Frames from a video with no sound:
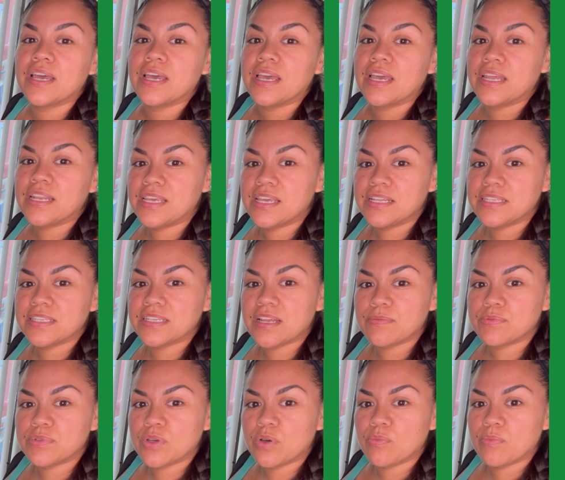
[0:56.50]
it heats it
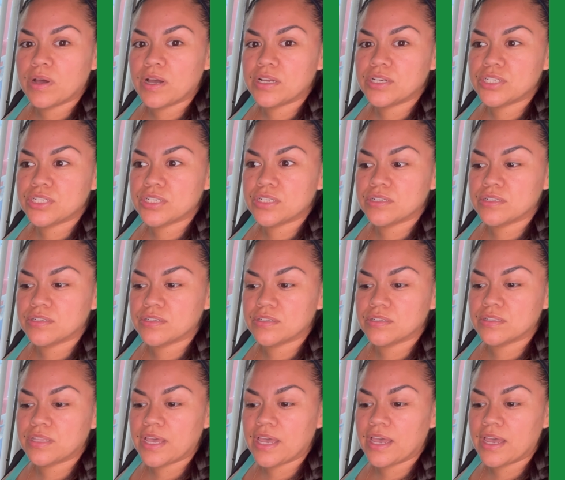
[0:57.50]
up so much
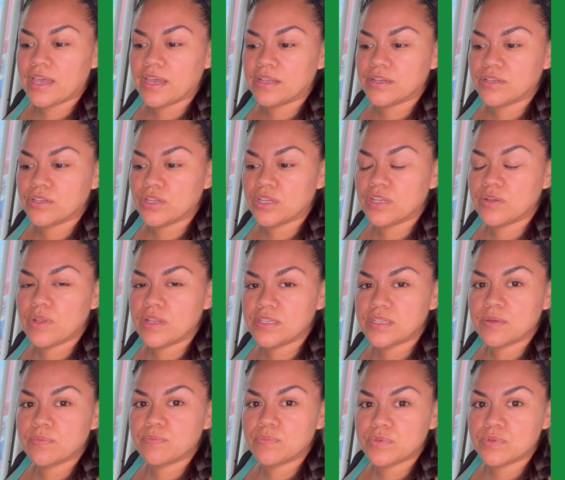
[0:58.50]
that it ends
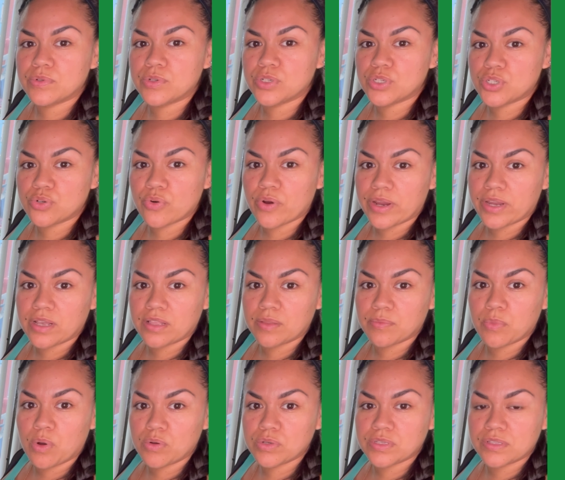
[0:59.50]
up destroying
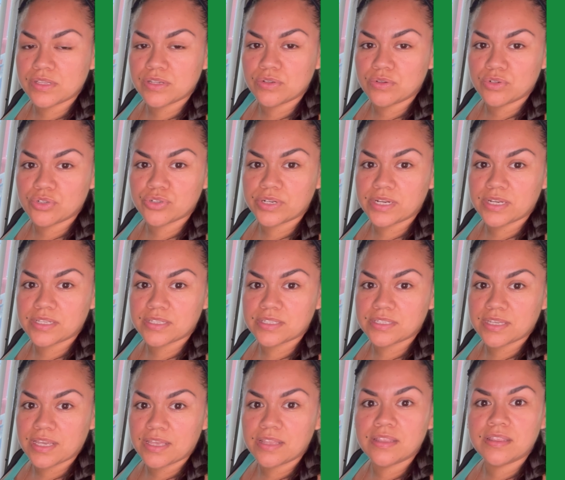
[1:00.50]
most of the nutrients
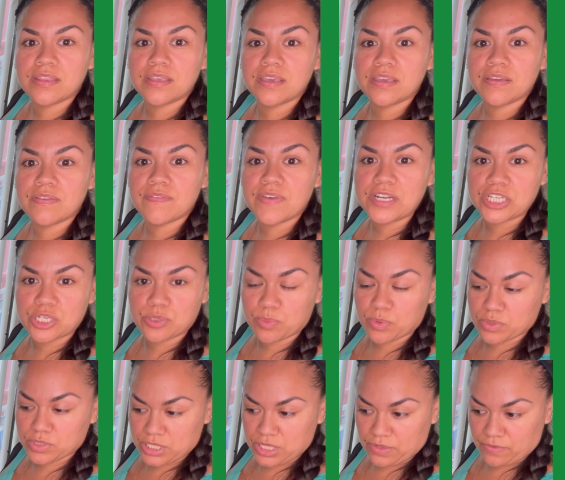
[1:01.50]
in the
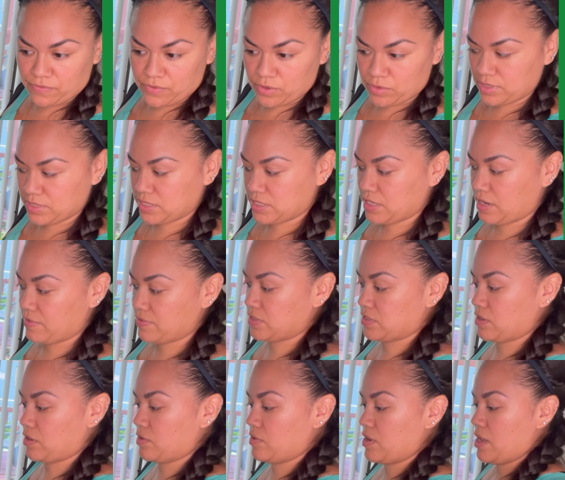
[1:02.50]
vegetables and the fruit and stuff.
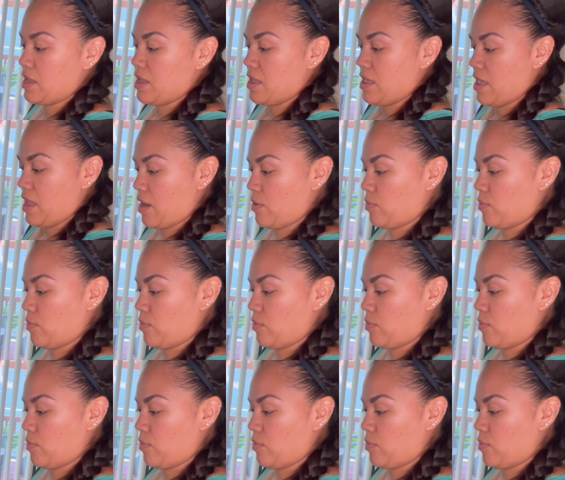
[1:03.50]
So I